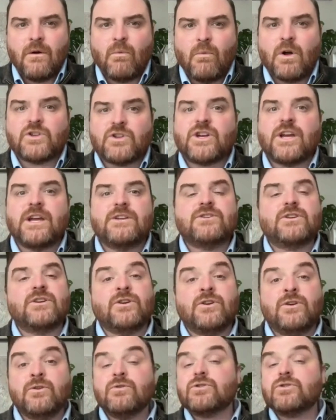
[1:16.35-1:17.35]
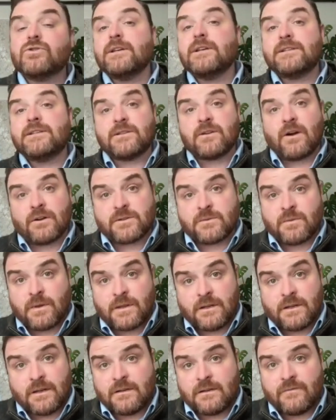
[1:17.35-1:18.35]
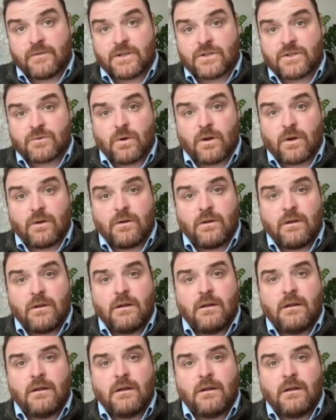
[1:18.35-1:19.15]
While change usually starts with an individual,